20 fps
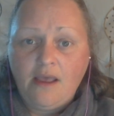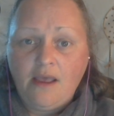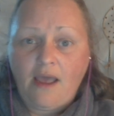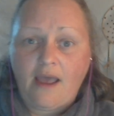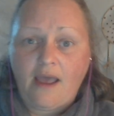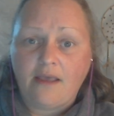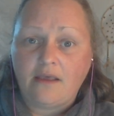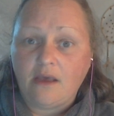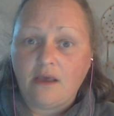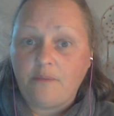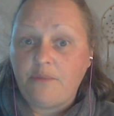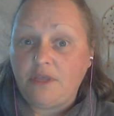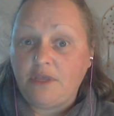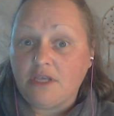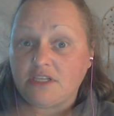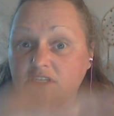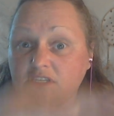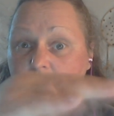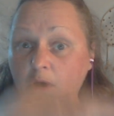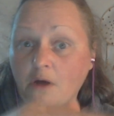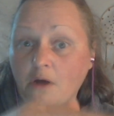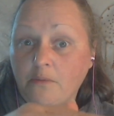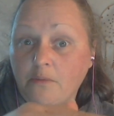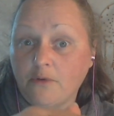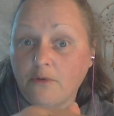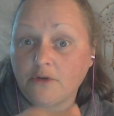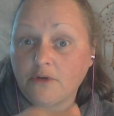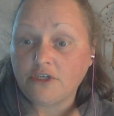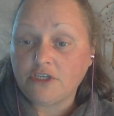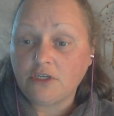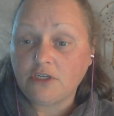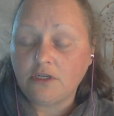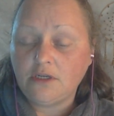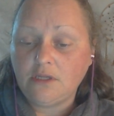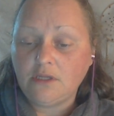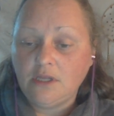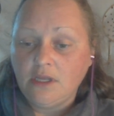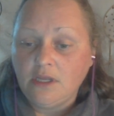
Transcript: I copy a small portion.